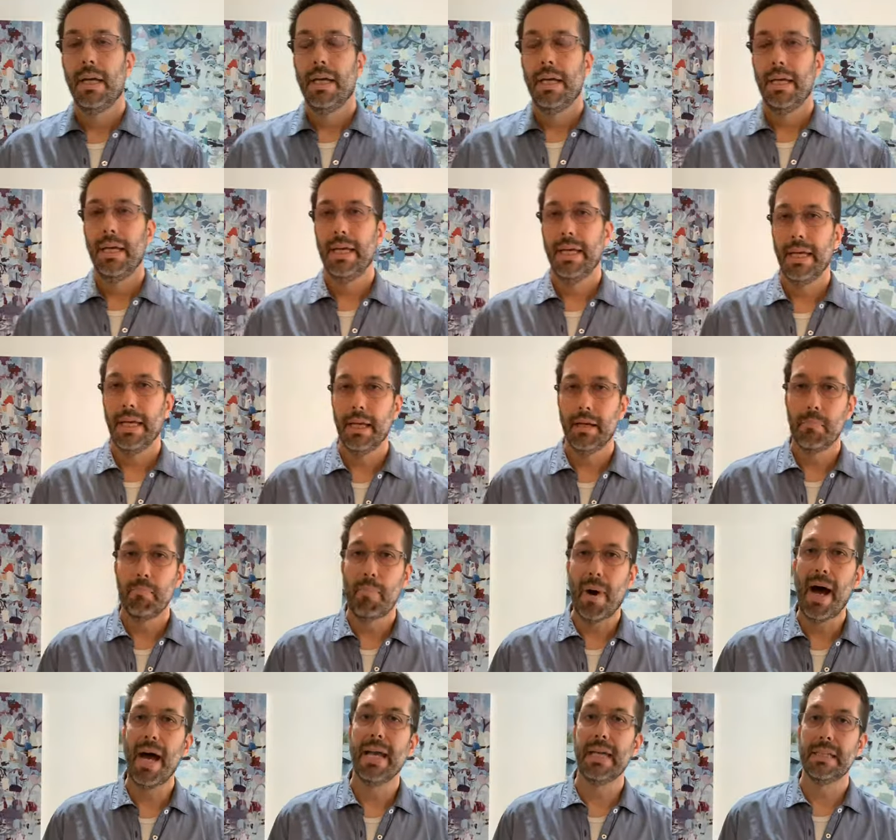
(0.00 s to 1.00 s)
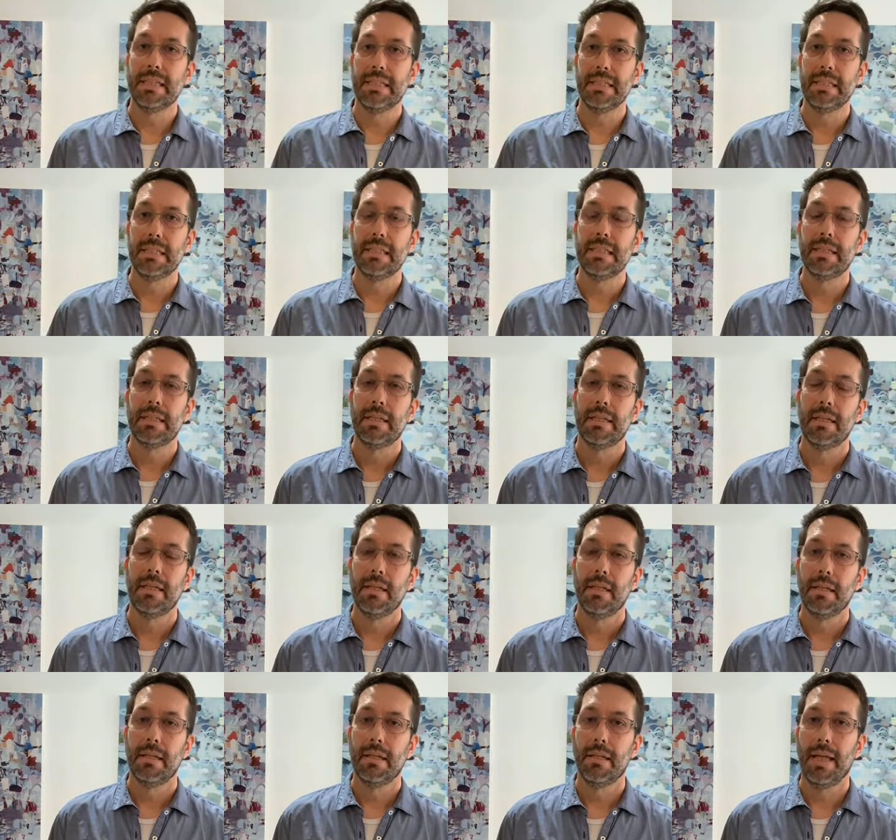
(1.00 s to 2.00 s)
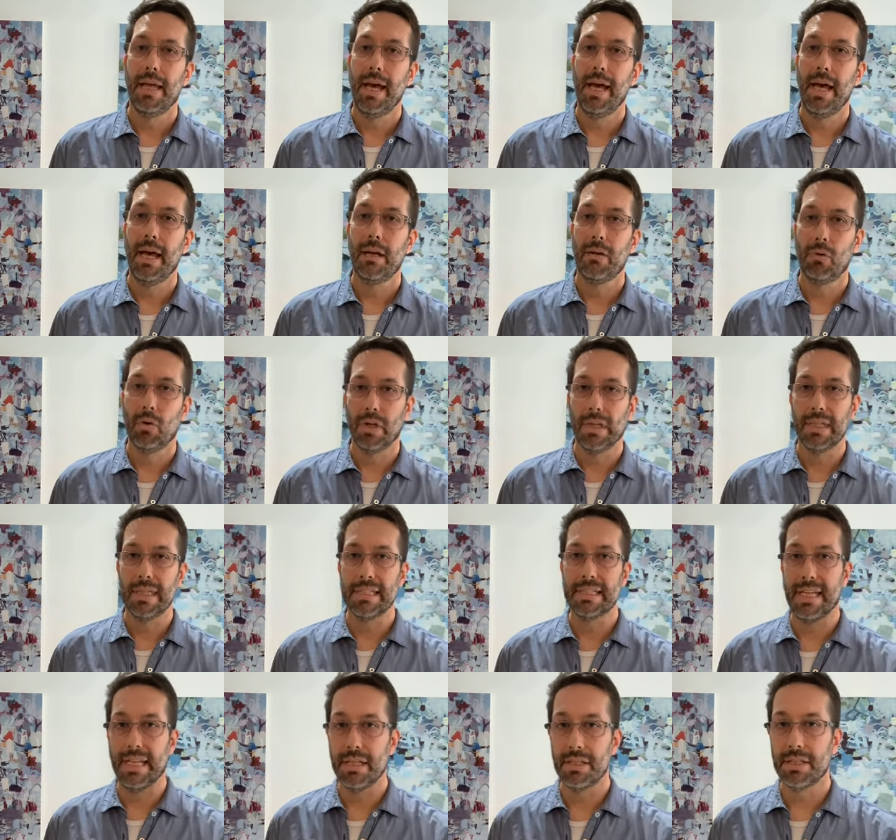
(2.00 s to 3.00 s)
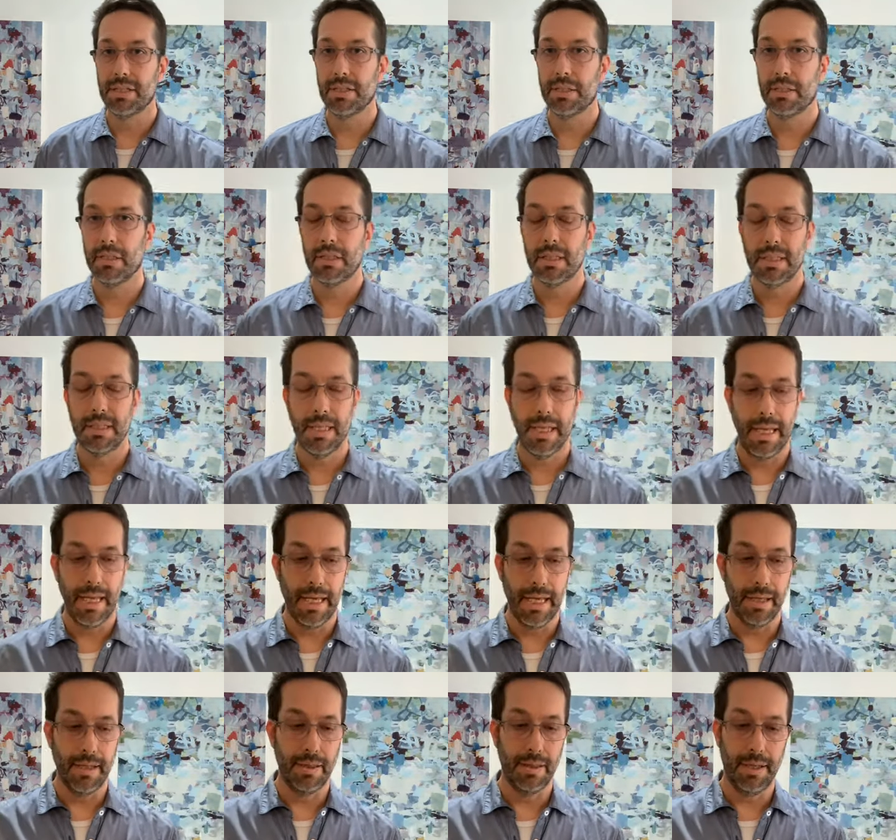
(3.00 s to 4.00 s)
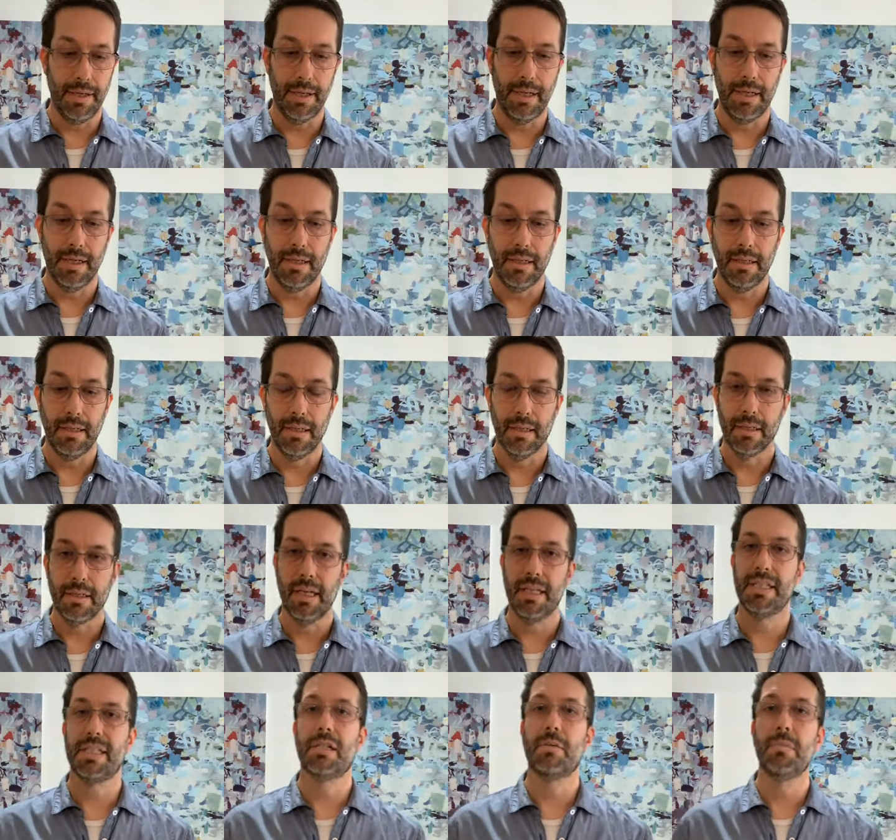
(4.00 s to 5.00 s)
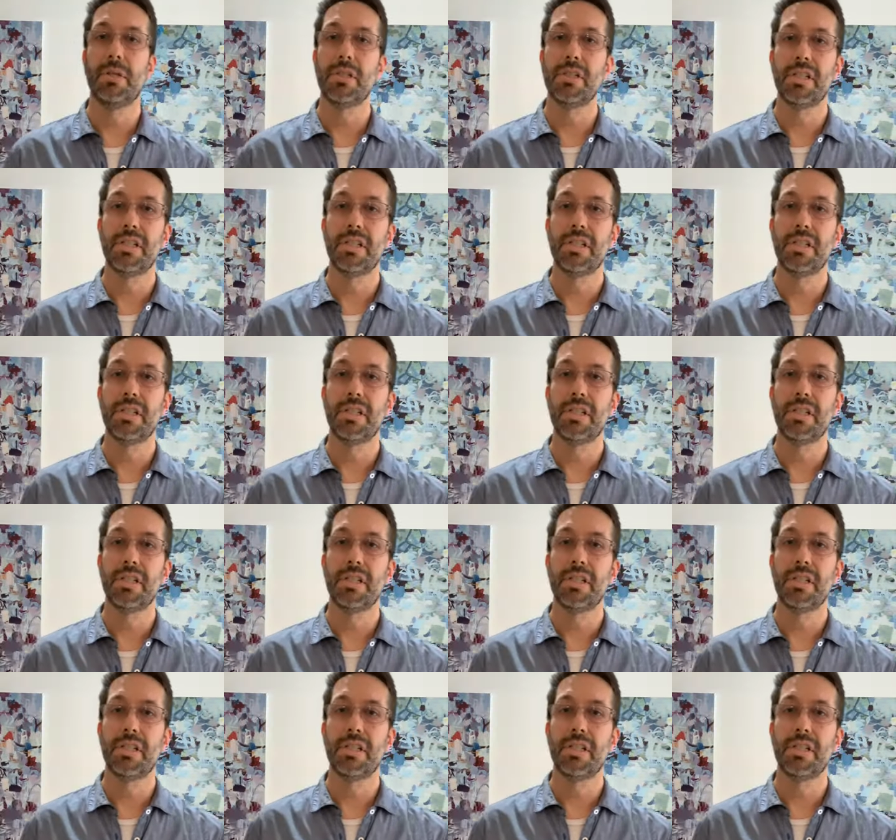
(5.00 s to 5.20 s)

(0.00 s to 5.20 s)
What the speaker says: and biases that organizations and their customers